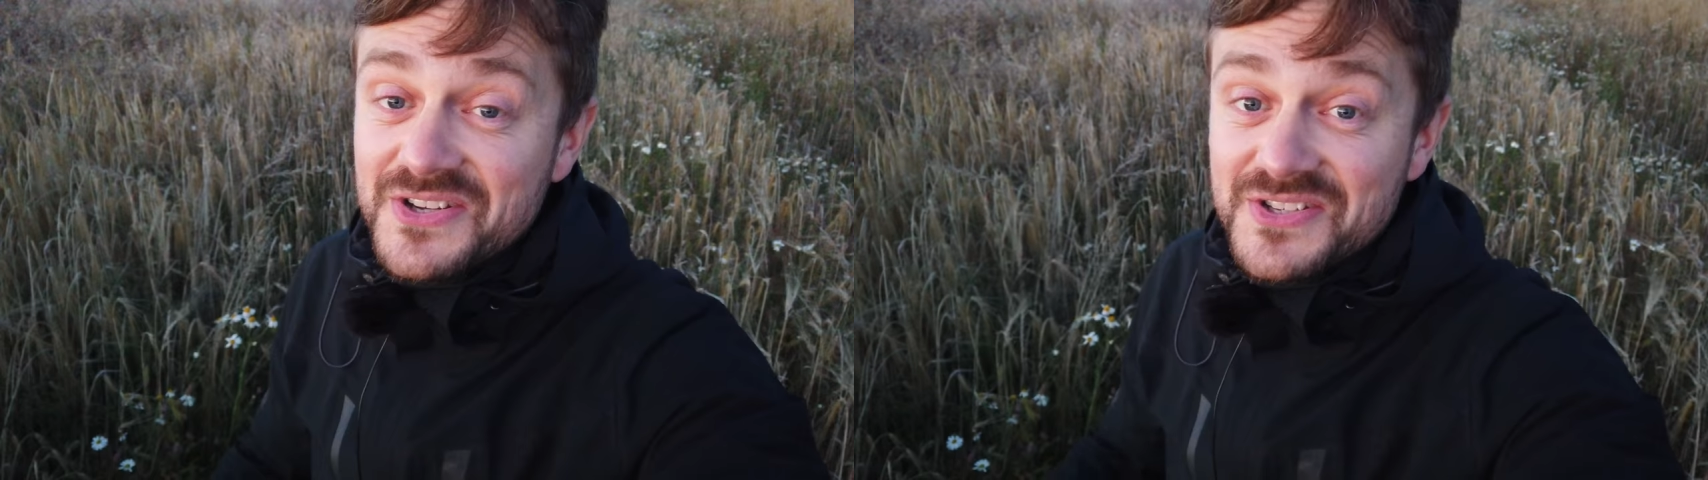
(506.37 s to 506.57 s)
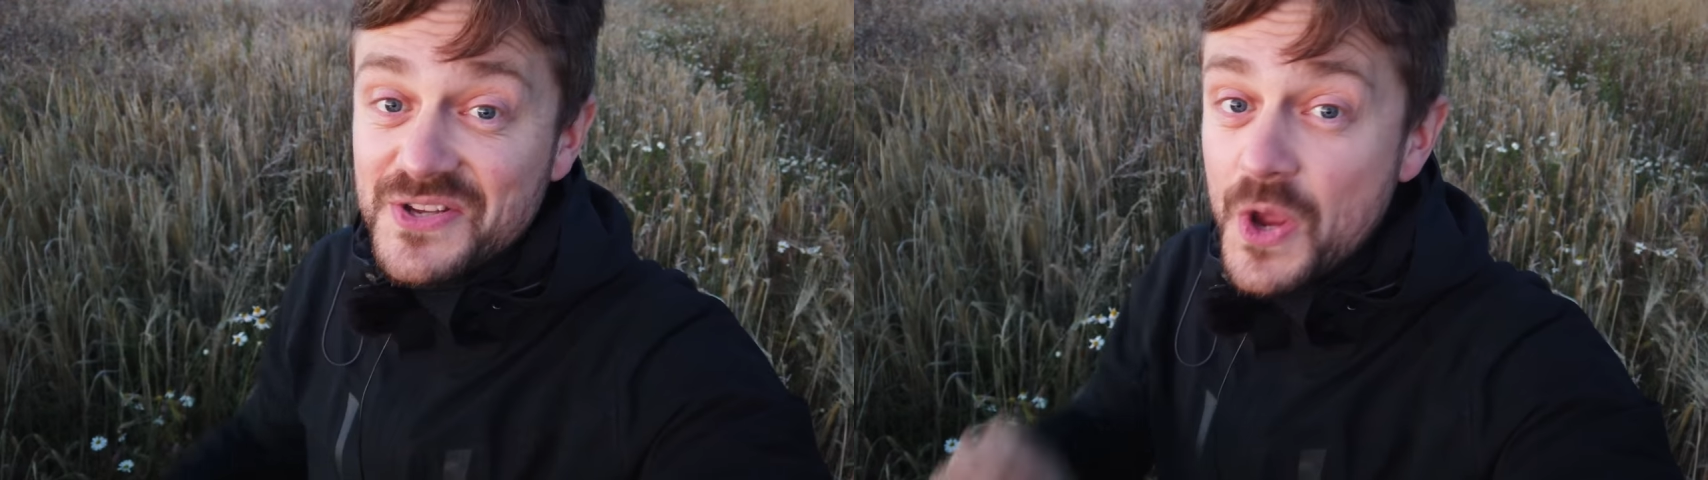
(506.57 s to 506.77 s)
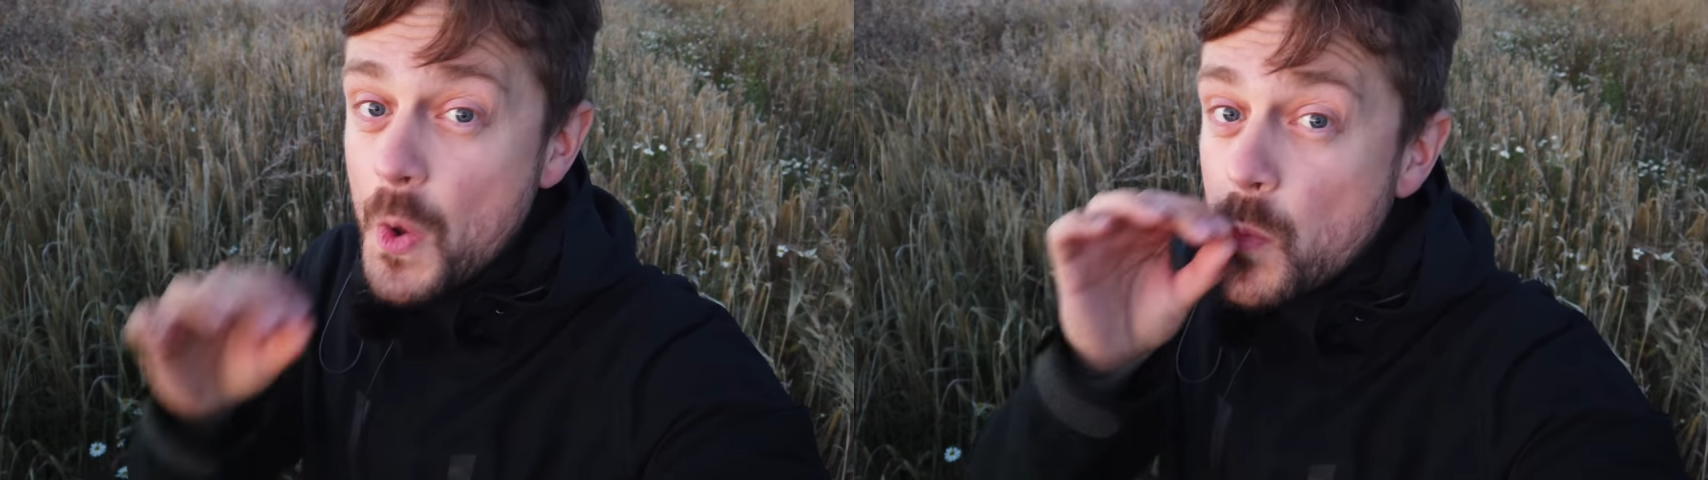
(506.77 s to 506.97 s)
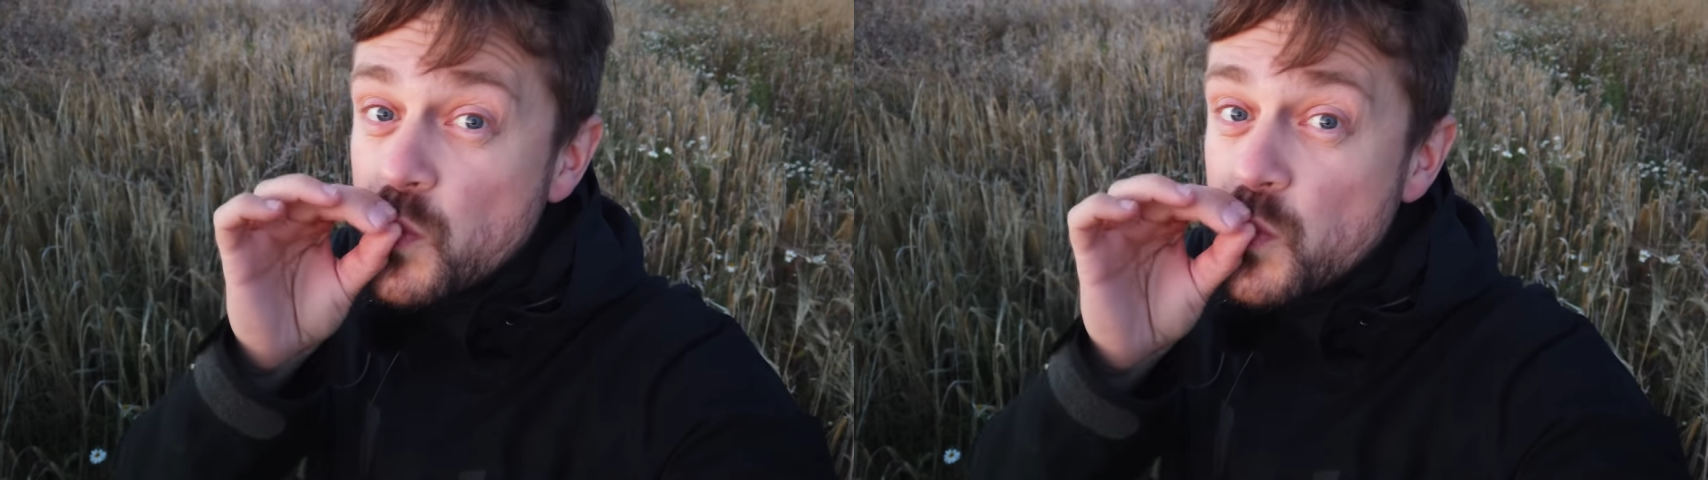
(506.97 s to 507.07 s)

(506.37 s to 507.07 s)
just